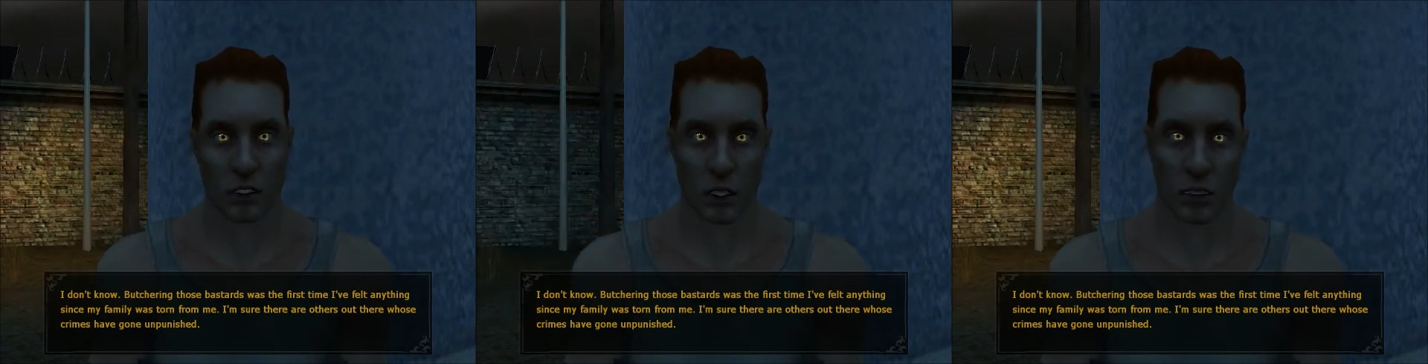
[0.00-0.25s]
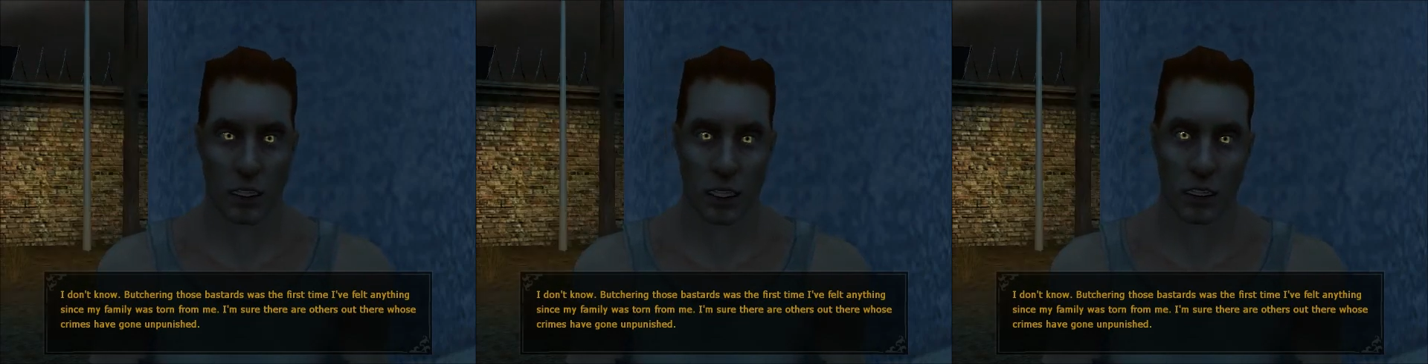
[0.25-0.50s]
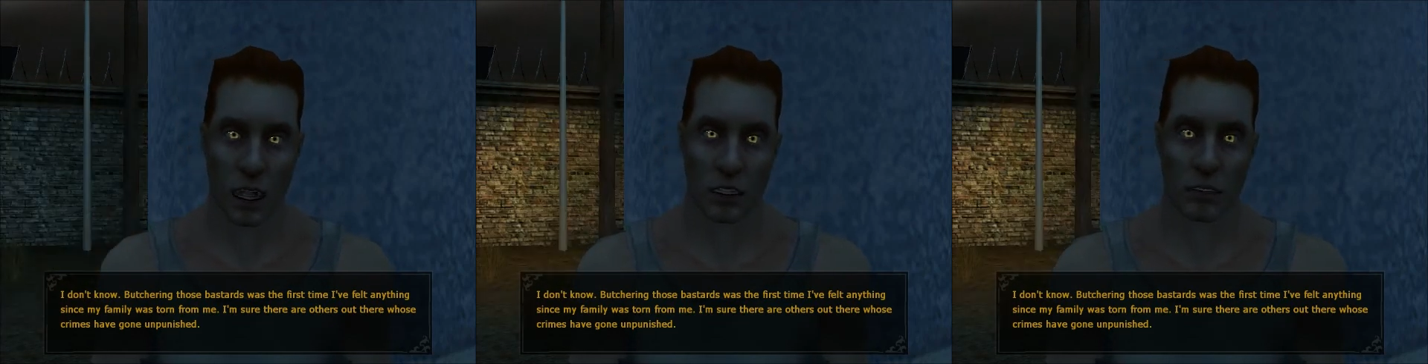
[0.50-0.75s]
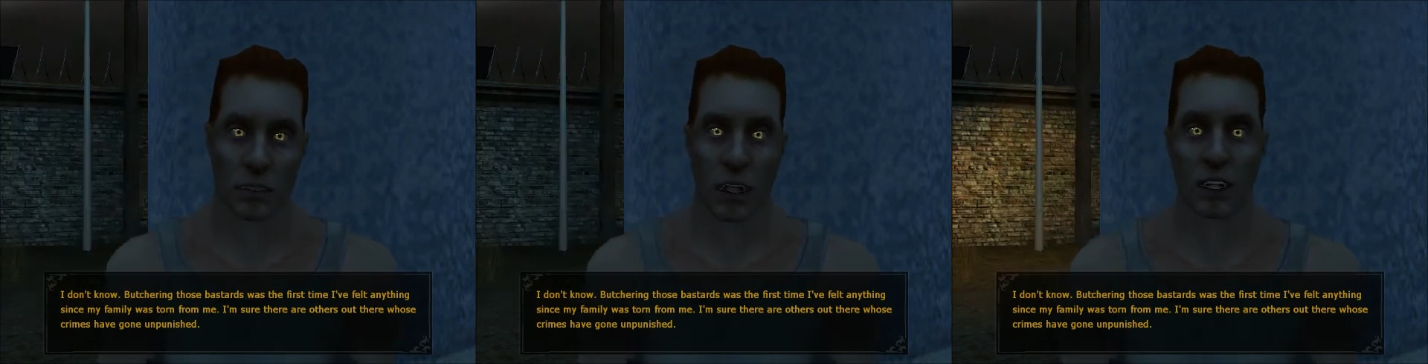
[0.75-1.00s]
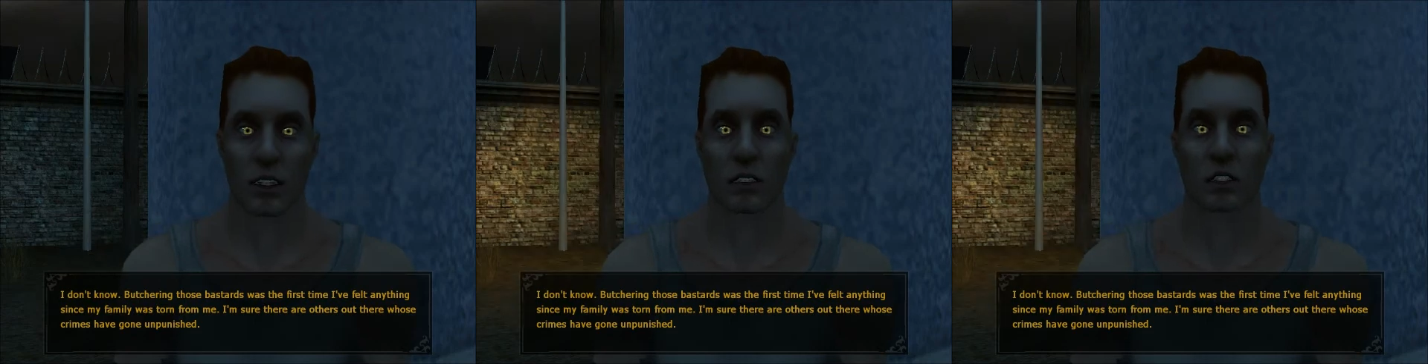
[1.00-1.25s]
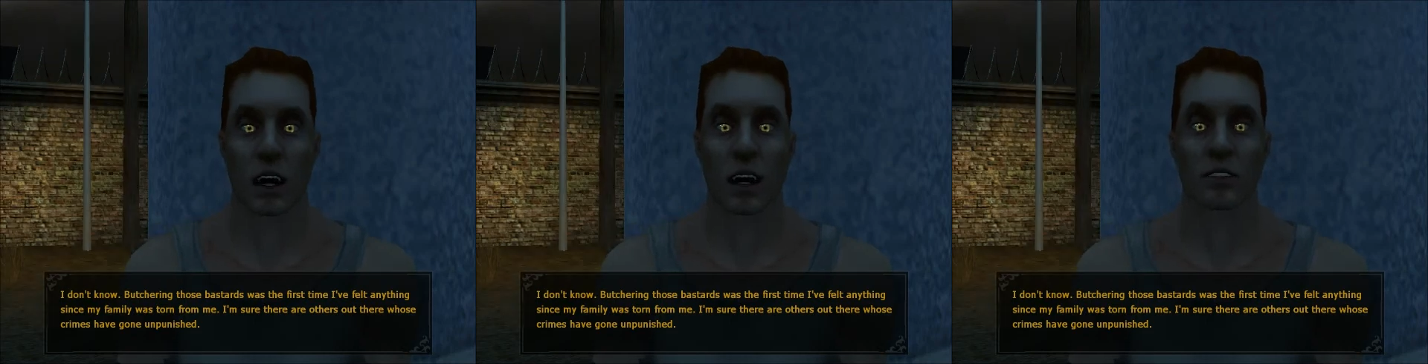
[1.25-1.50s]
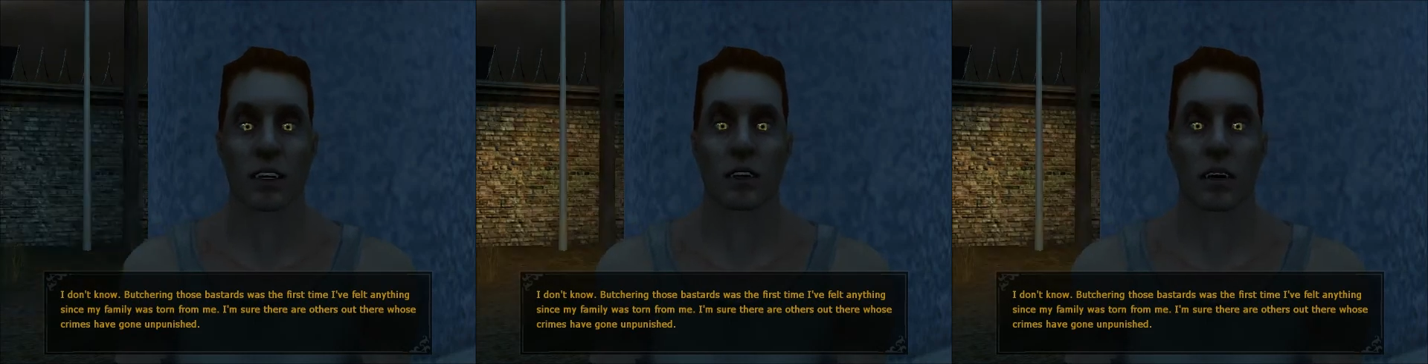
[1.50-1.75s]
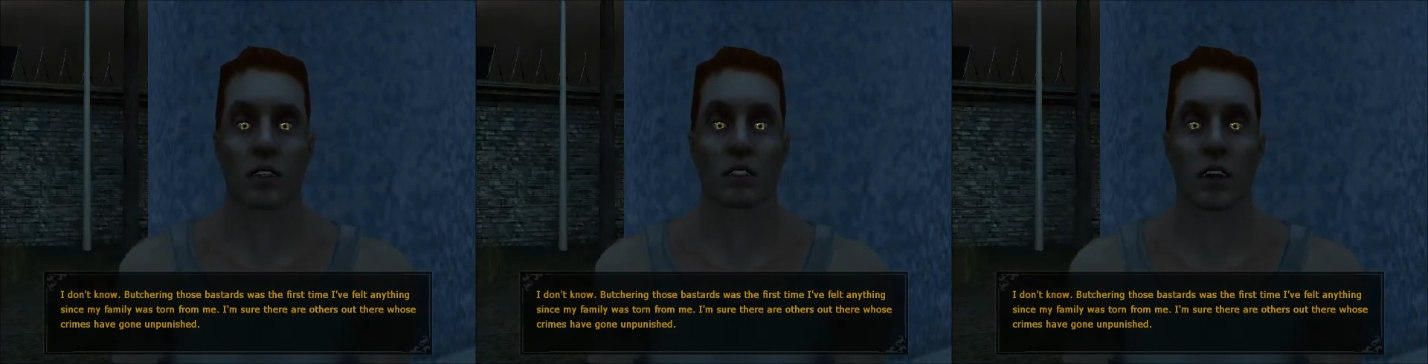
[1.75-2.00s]
I'm sure there are others
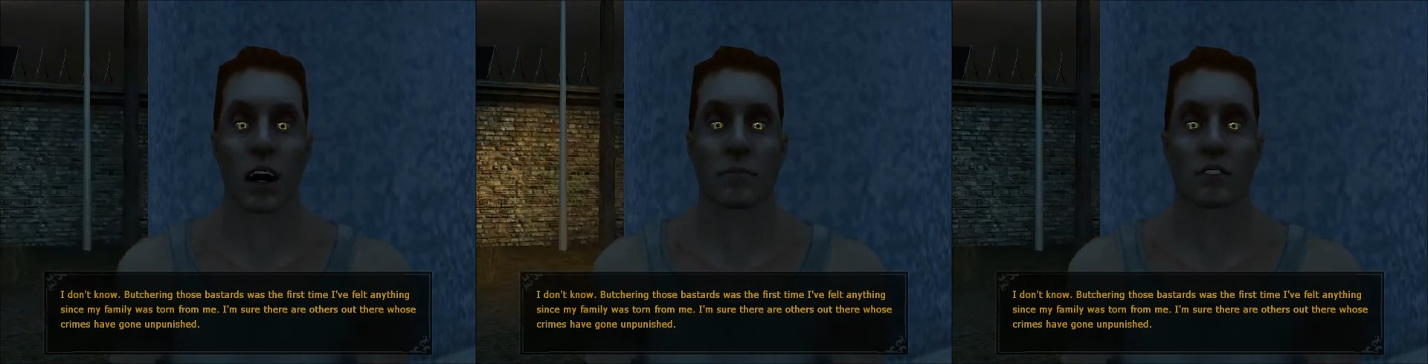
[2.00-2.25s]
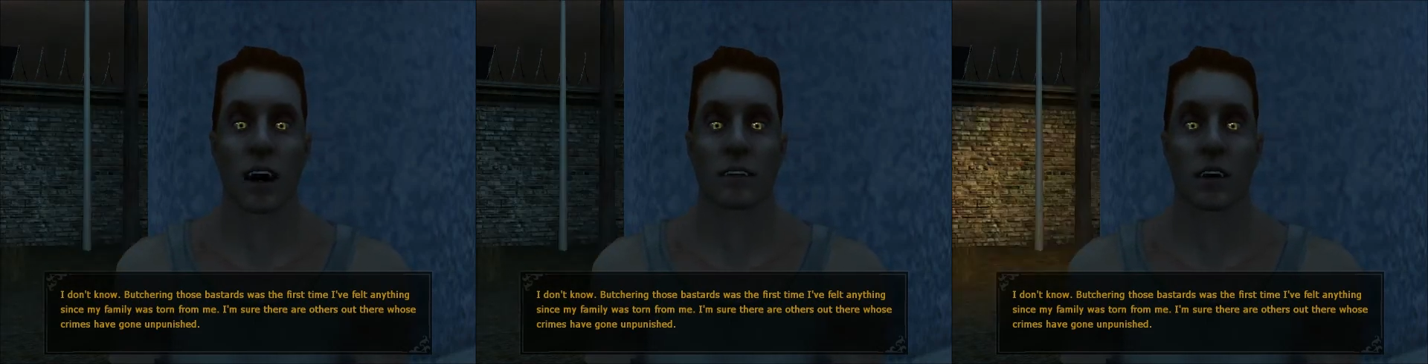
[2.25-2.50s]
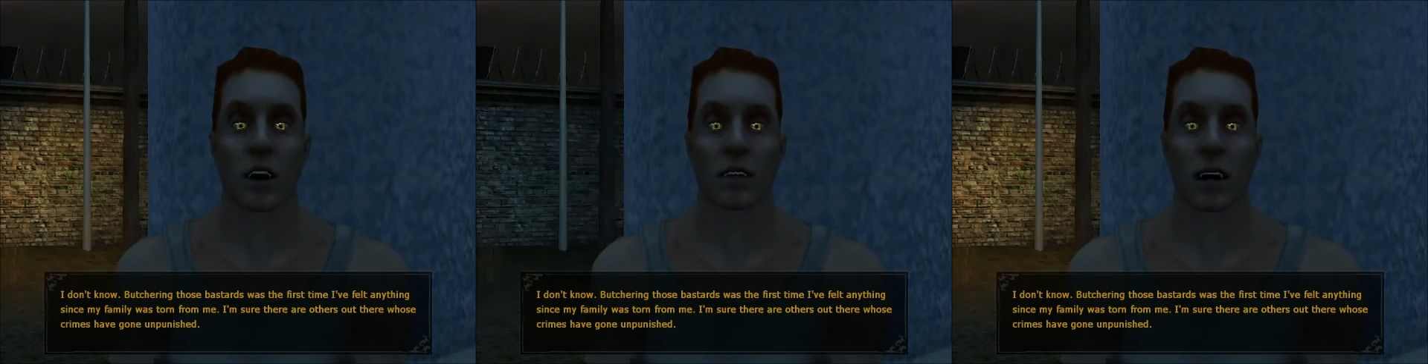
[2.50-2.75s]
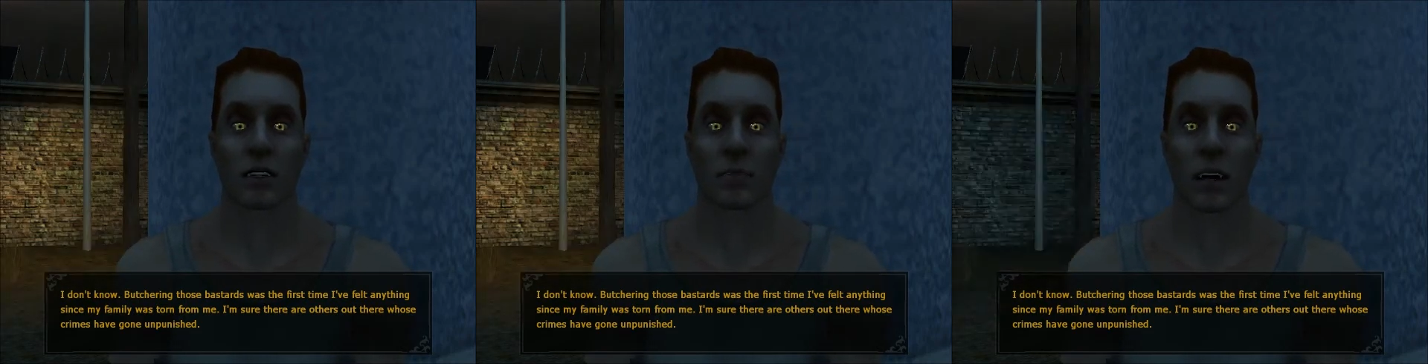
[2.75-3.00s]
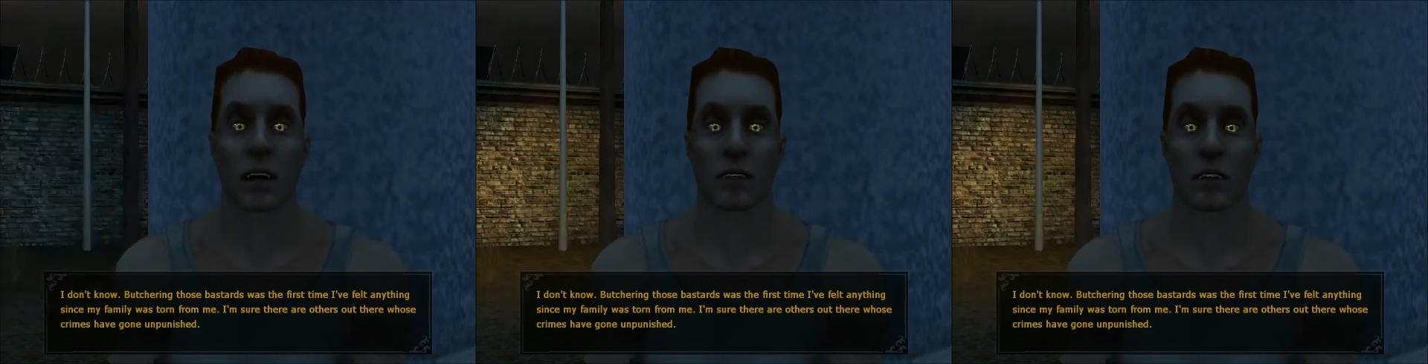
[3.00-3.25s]
out there whose crimes have gone sure.